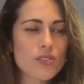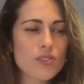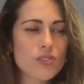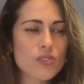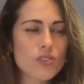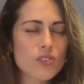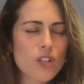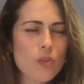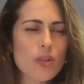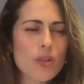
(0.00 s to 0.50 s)

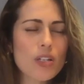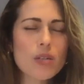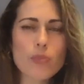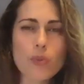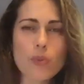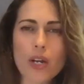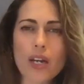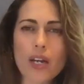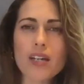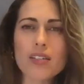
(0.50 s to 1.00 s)
so many
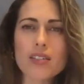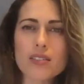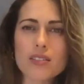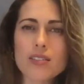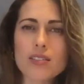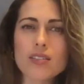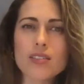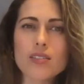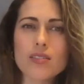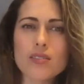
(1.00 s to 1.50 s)

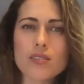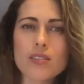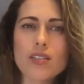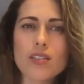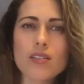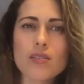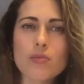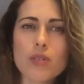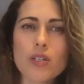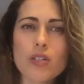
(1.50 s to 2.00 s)
brands and
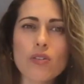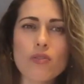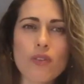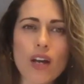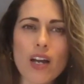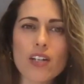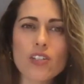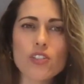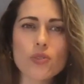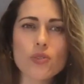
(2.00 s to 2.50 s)

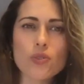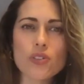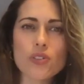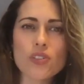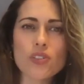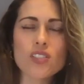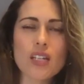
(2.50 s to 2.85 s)
manufacturers